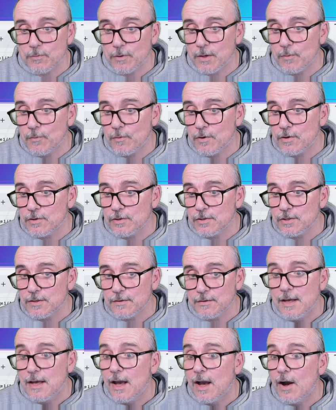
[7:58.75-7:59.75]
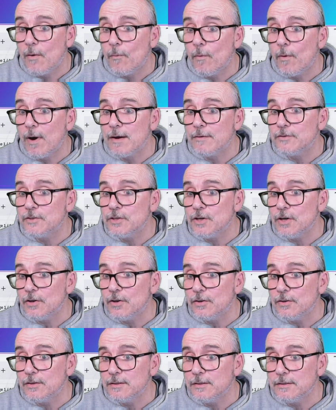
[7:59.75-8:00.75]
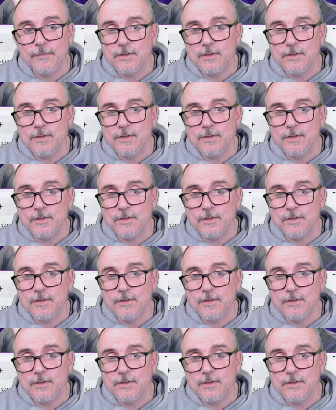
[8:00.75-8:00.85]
what it was. What I've done,